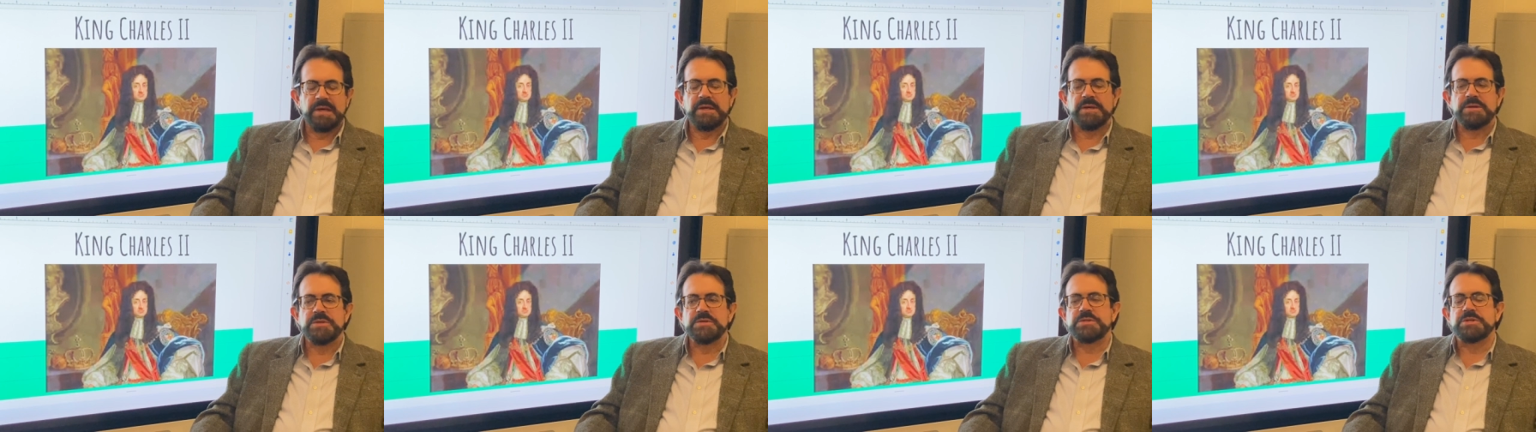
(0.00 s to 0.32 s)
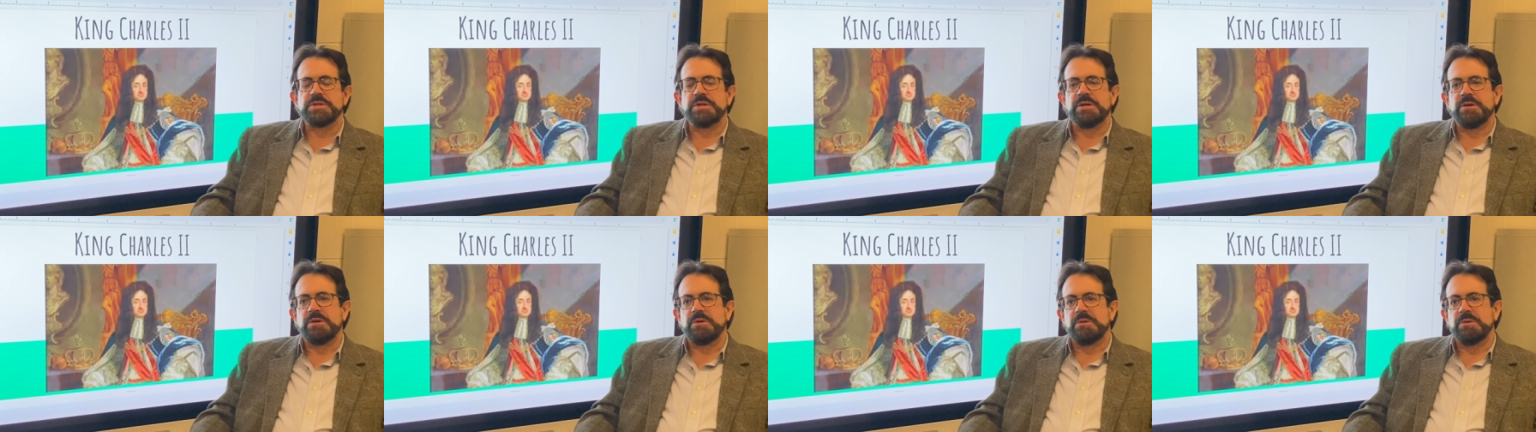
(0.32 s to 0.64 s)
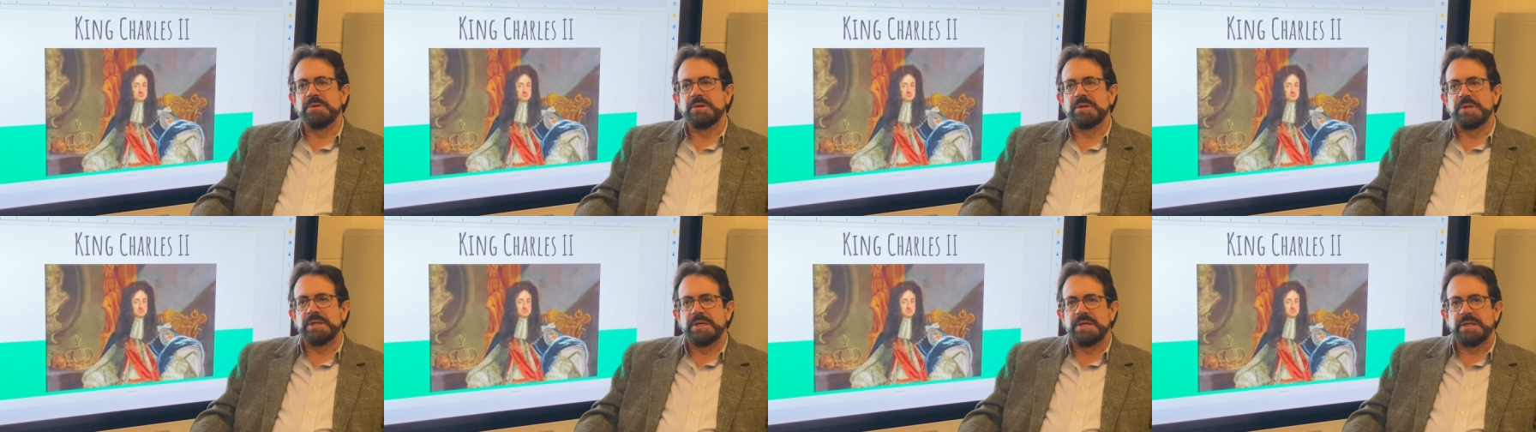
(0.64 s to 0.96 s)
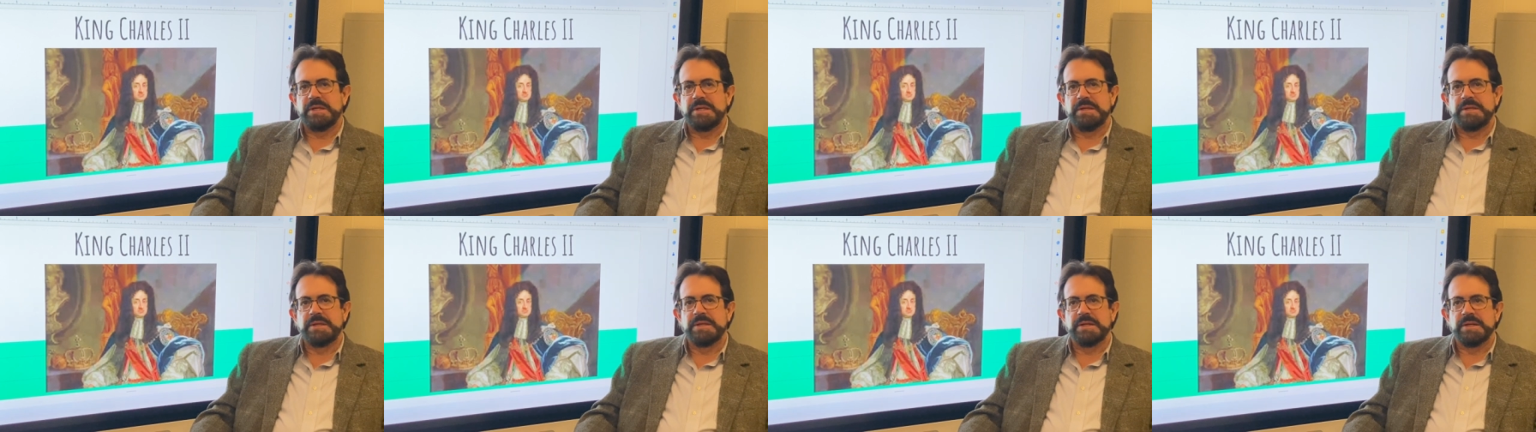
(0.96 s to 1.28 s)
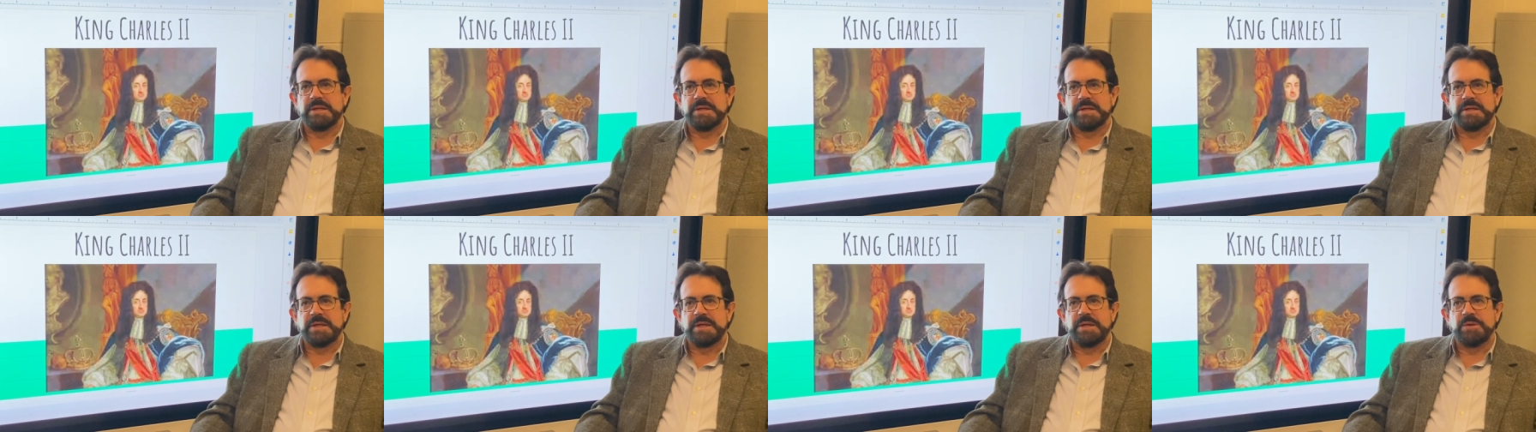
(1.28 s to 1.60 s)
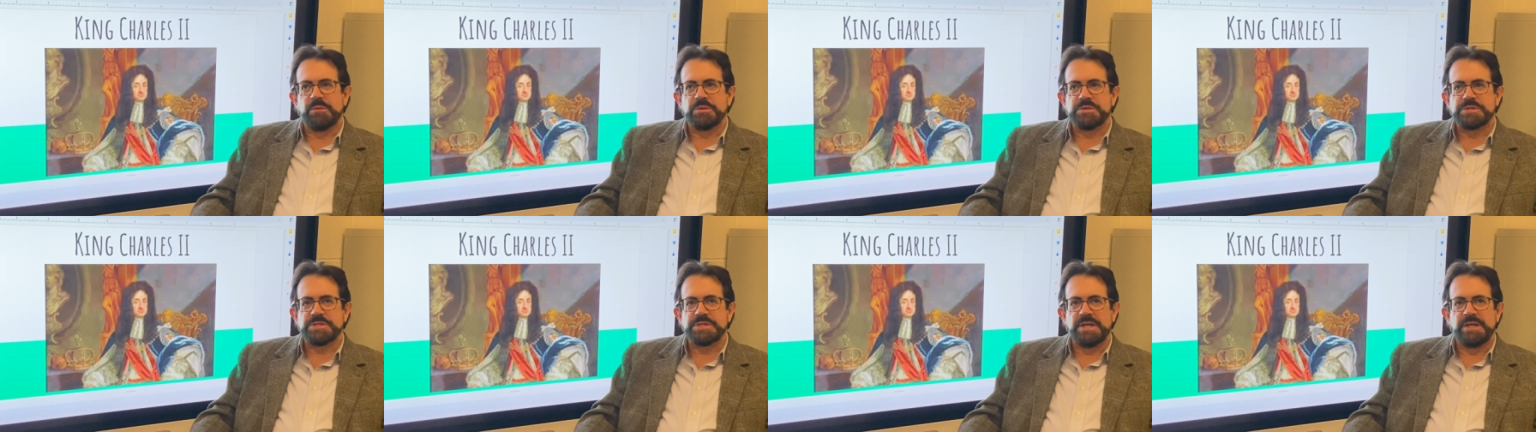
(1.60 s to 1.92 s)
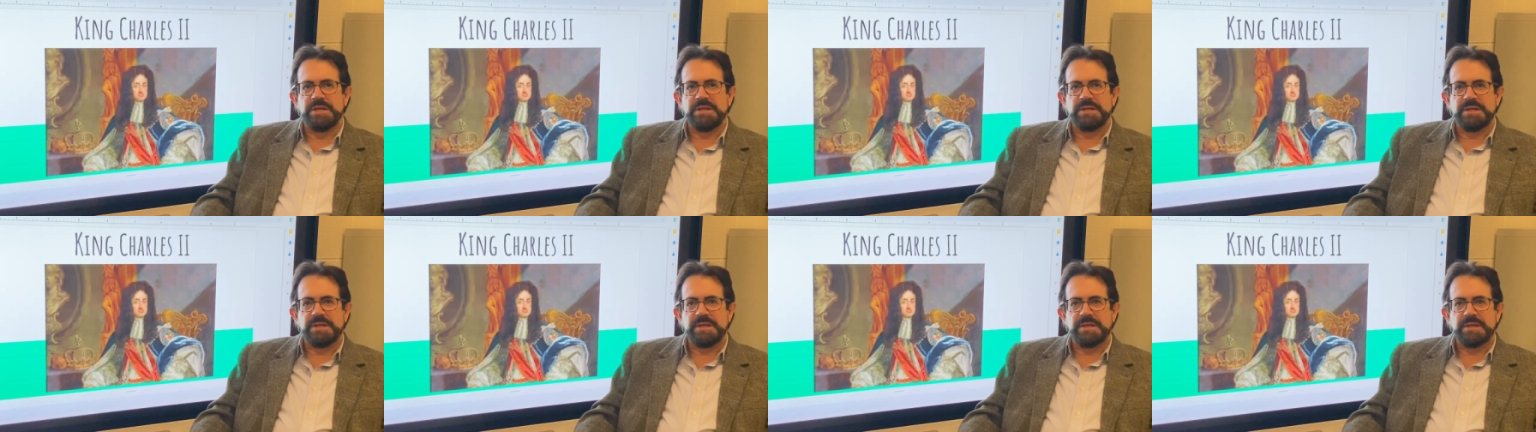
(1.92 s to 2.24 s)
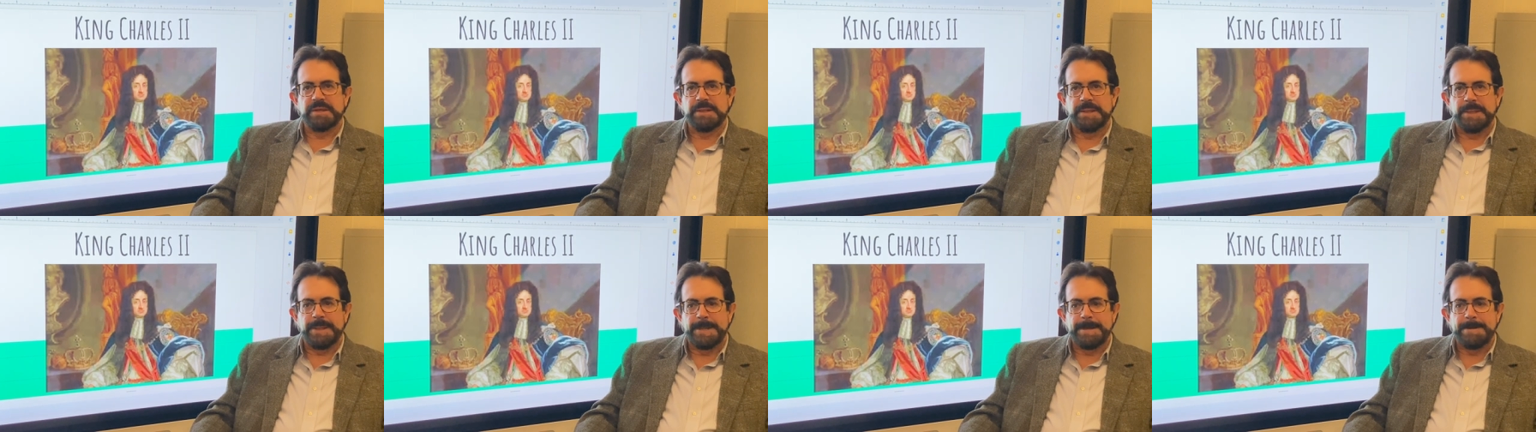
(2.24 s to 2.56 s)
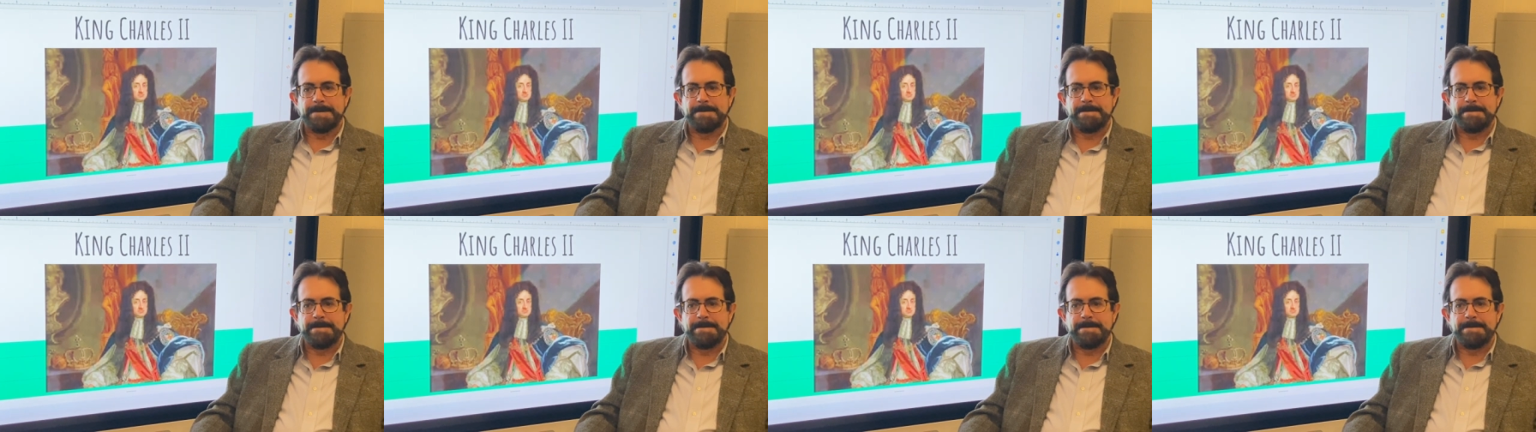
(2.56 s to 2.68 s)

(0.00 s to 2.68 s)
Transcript: So he, uh, he was sending uh,